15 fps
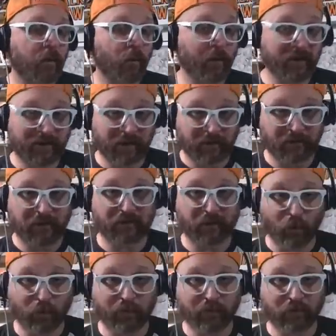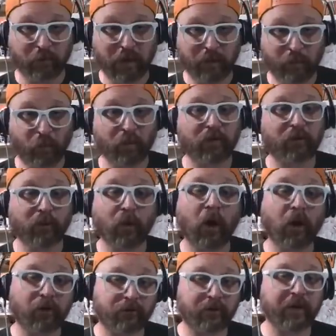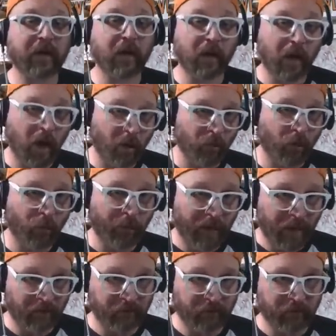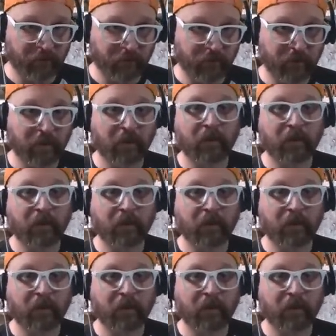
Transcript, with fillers: when Tennessee's scoring this many points, you are seeing a lot more passes,